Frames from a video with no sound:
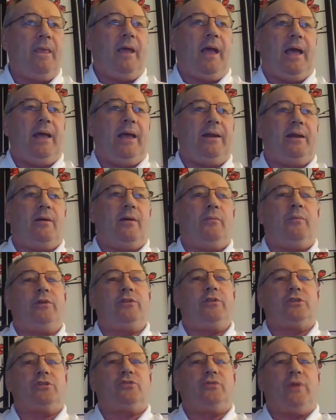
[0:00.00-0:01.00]
And we're
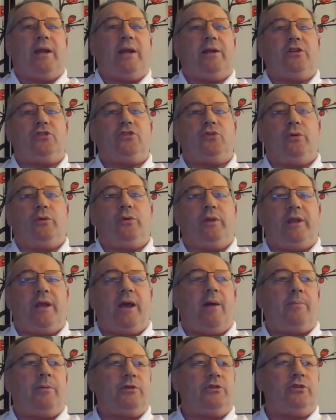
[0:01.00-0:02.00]
just trying to show you the
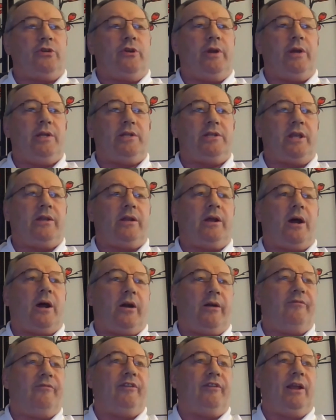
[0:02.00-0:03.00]
opportunities that
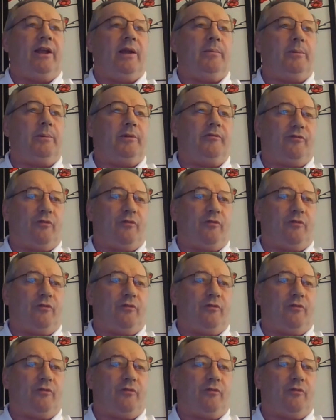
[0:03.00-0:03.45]
are available